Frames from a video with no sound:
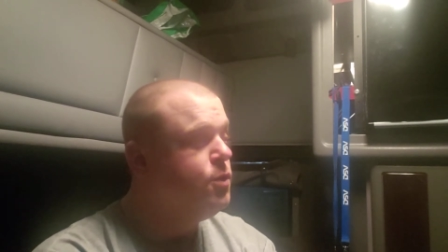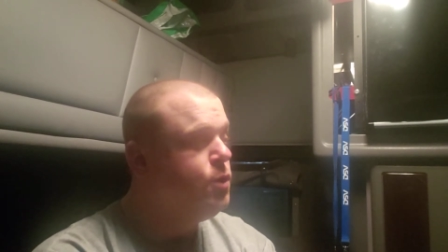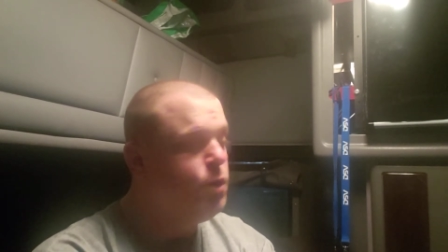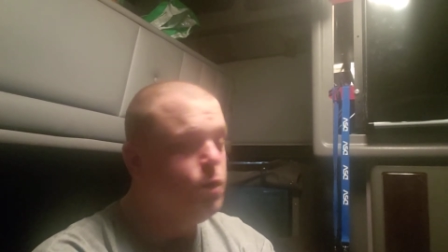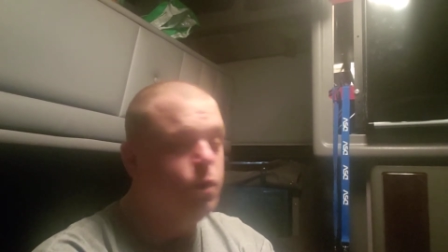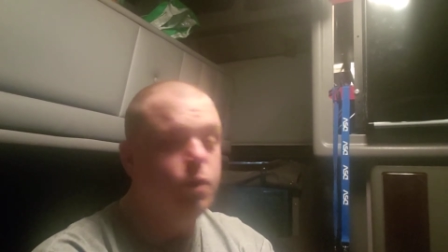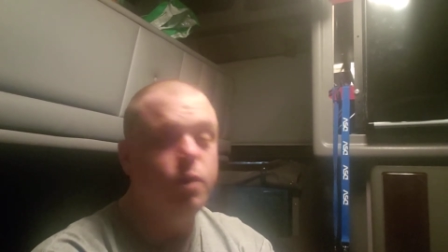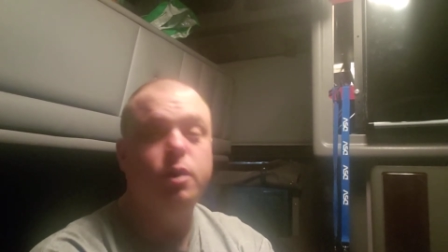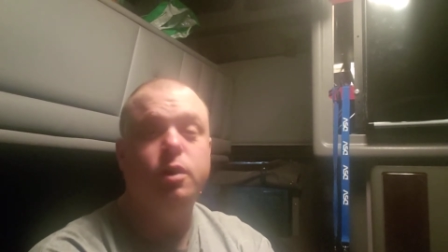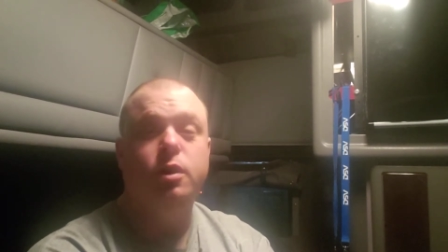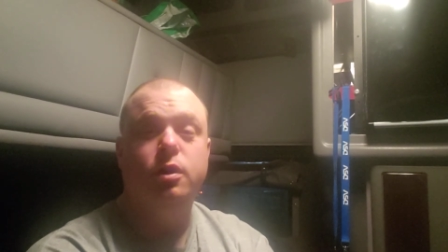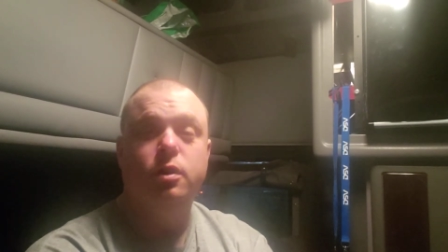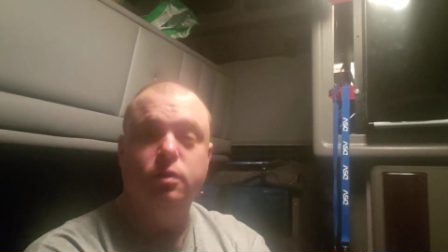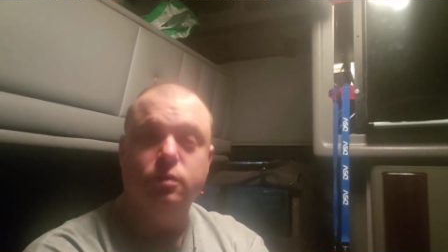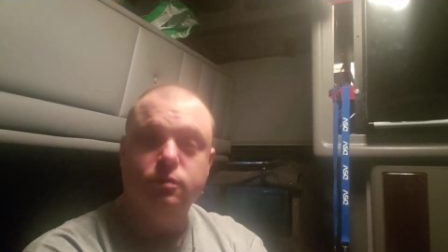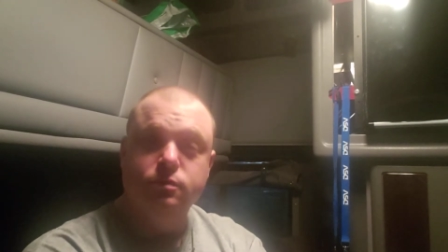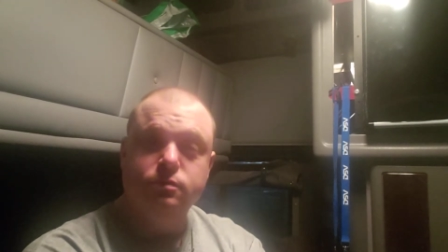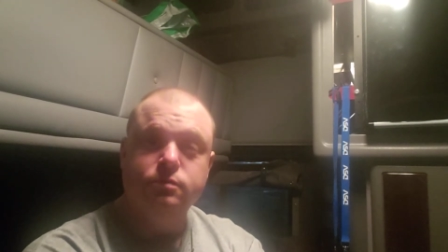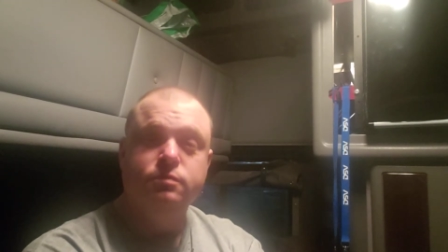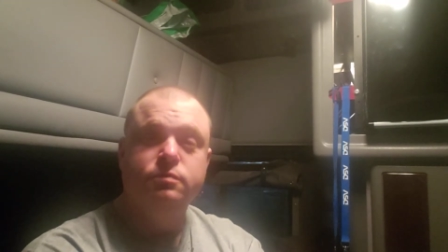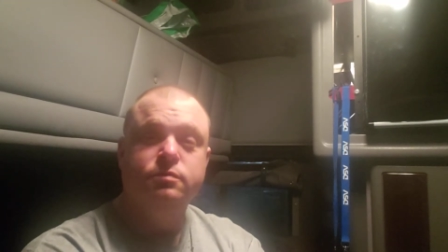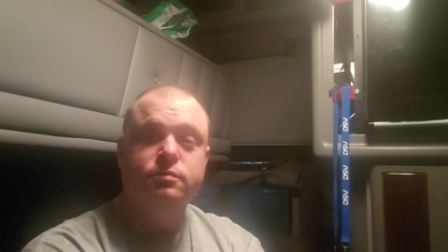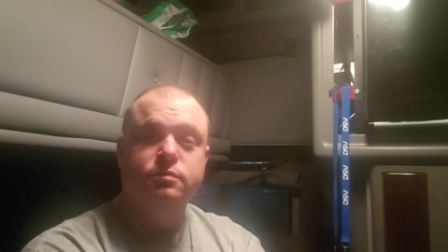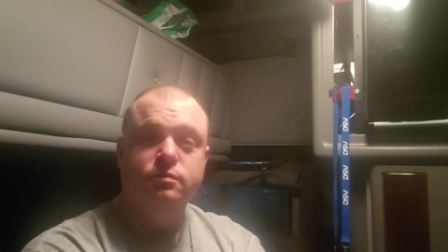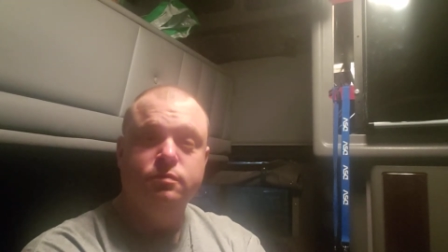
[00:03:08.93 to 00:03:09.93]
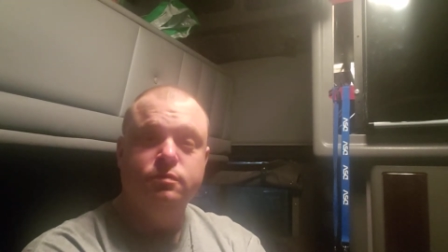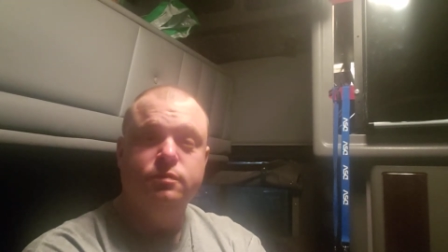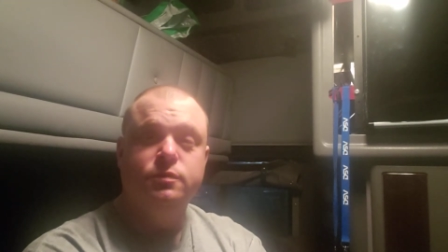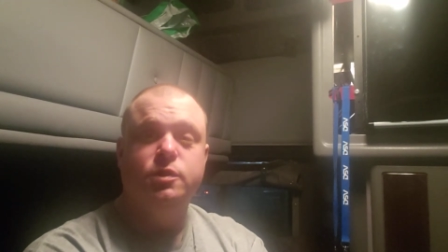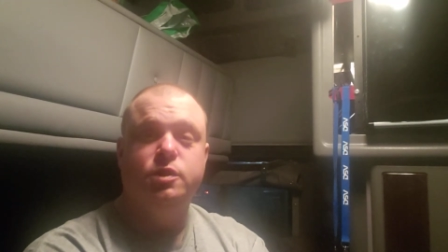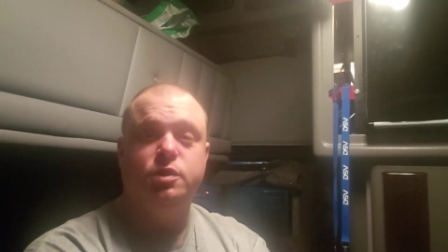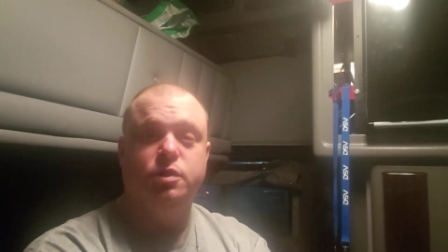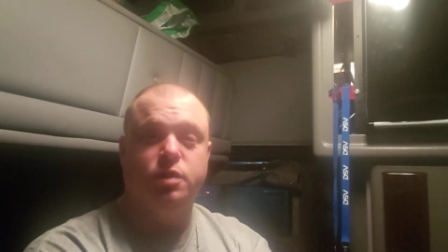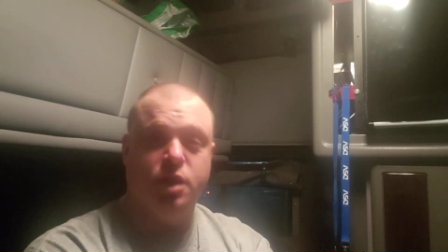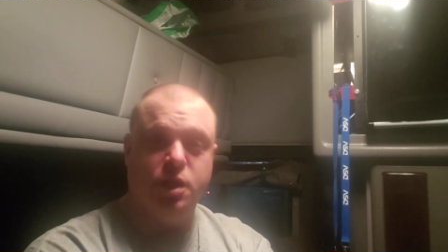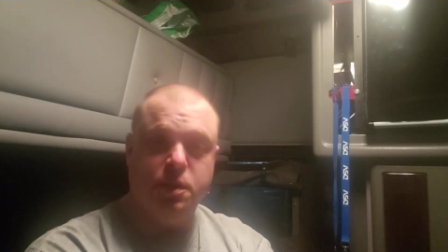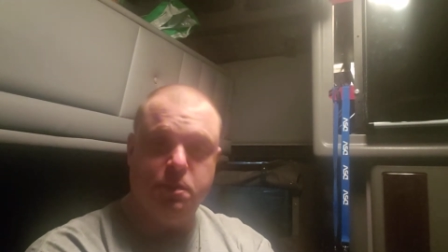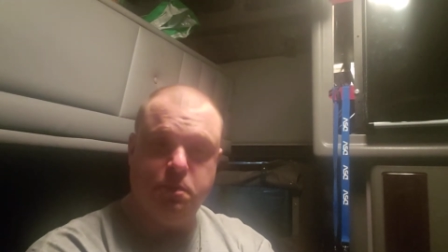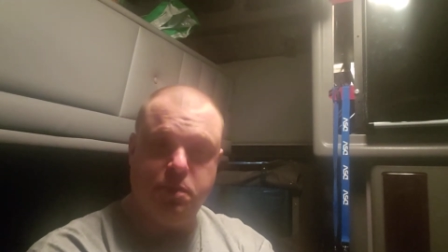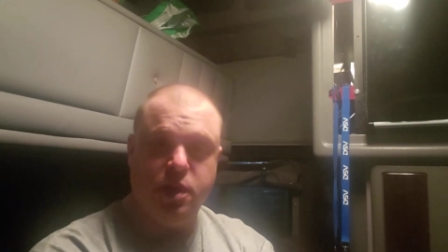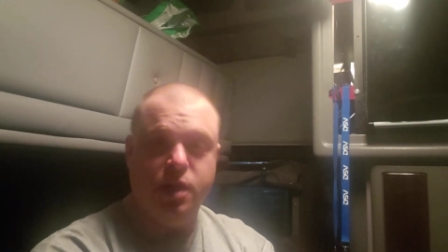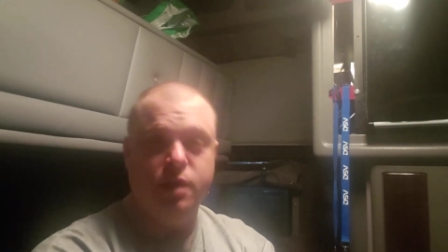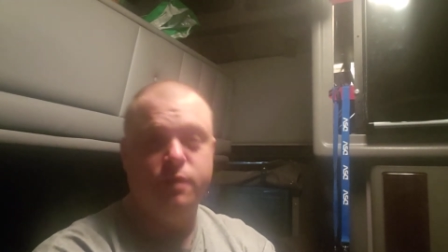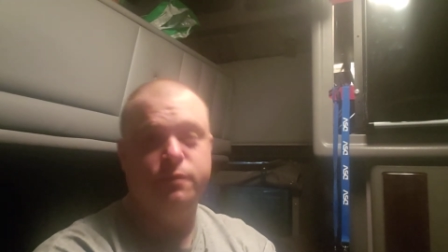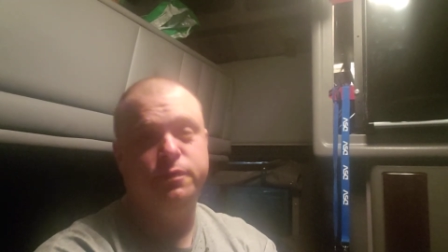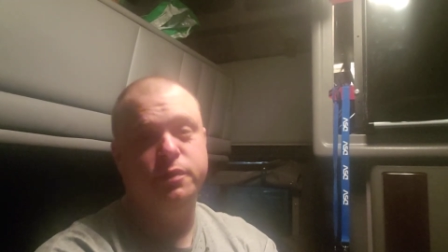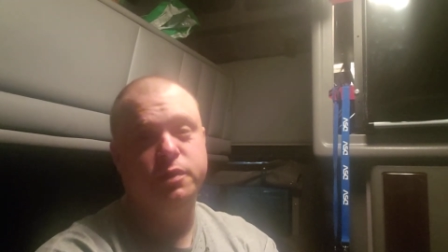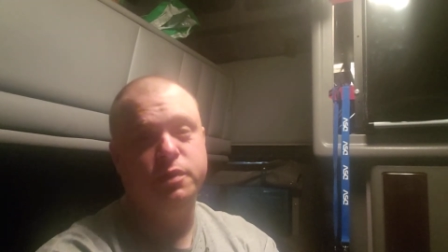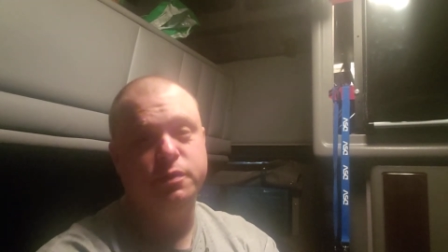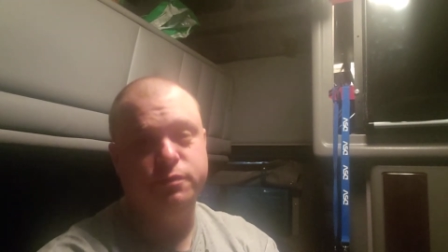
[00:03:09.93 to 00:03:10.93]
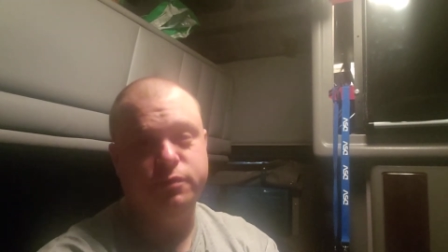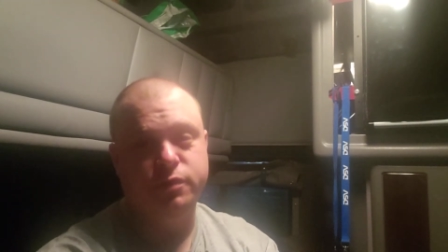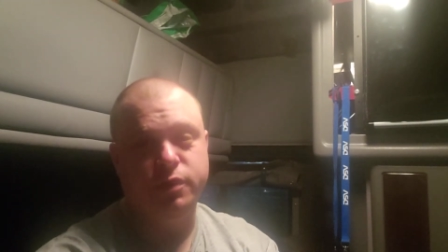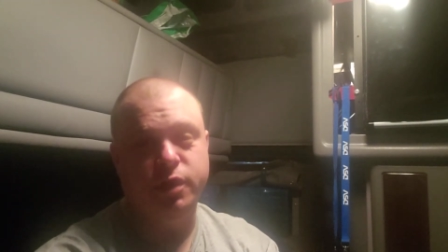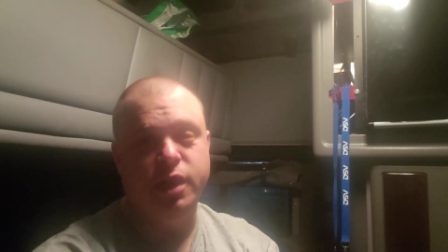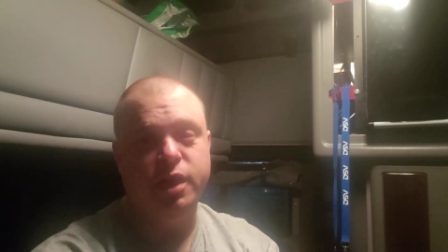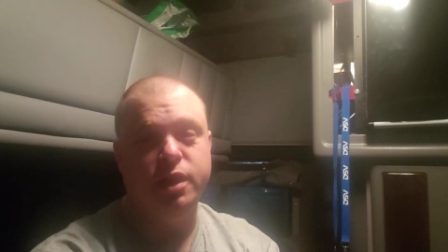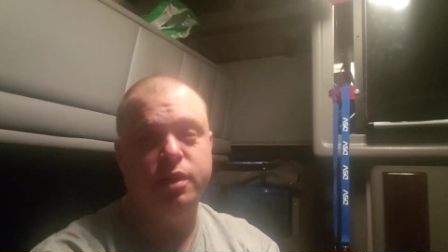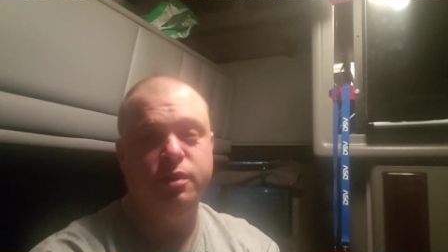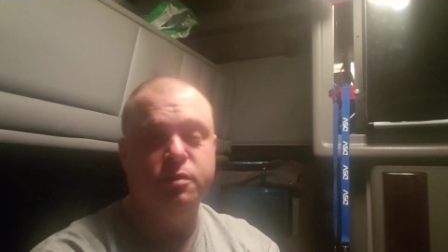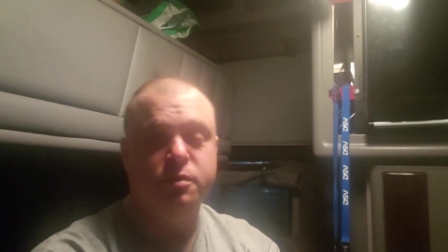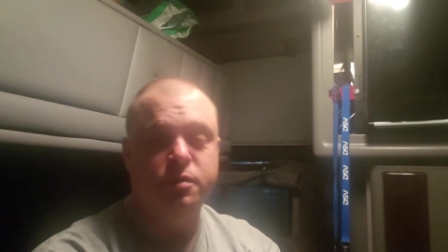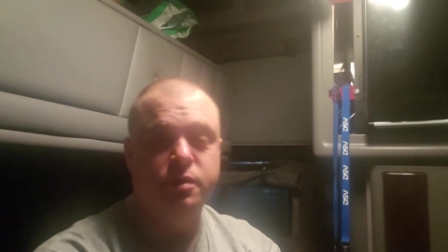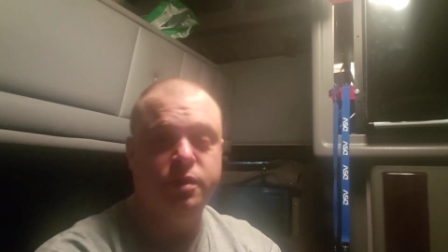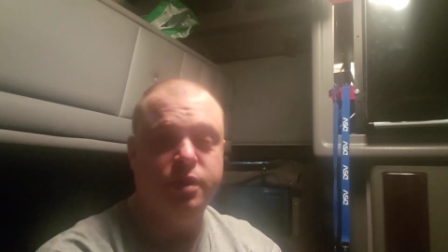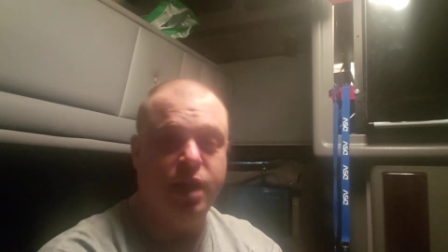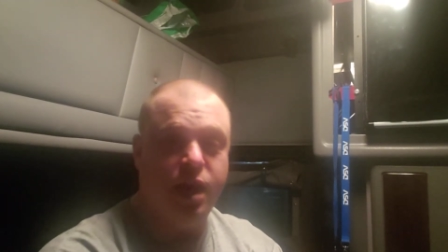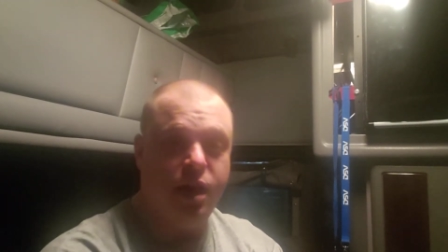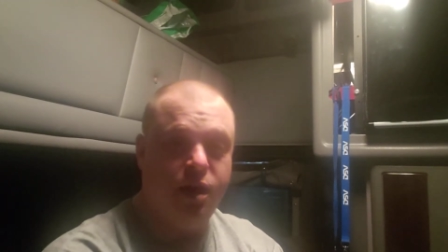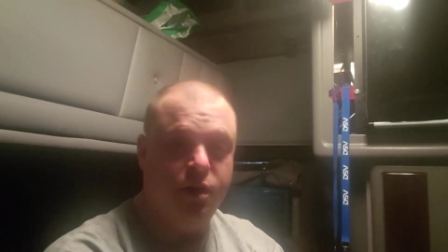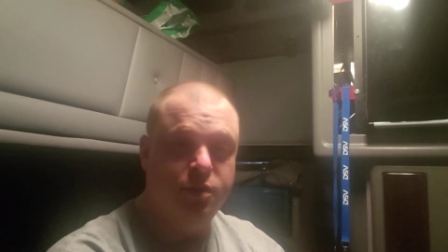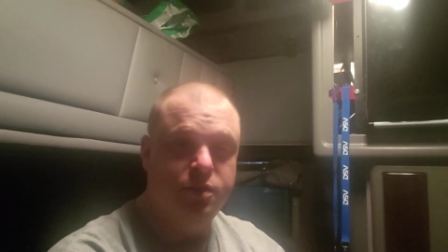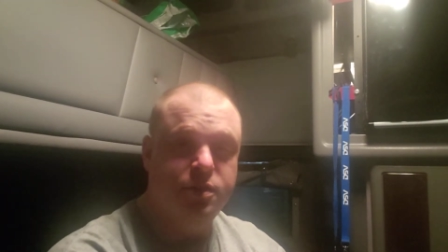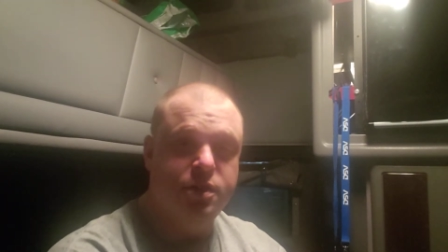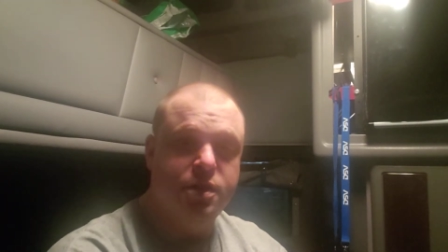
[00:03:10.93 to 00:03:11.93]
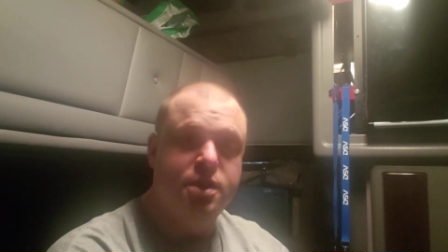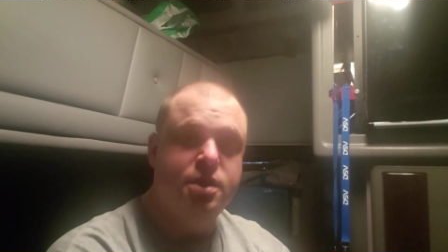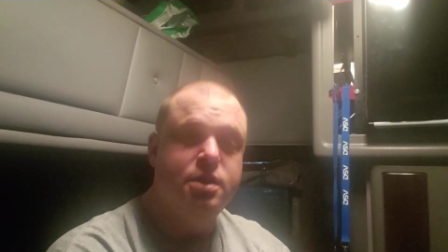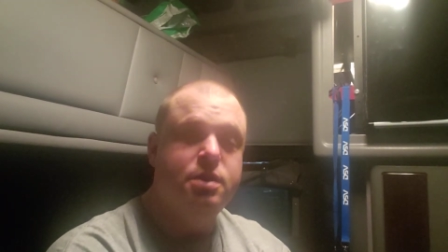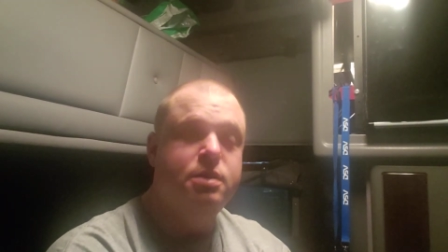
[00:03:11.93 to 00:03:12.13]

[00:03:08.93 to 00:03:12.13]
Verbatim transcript: Cool. So they paid for the flight going down,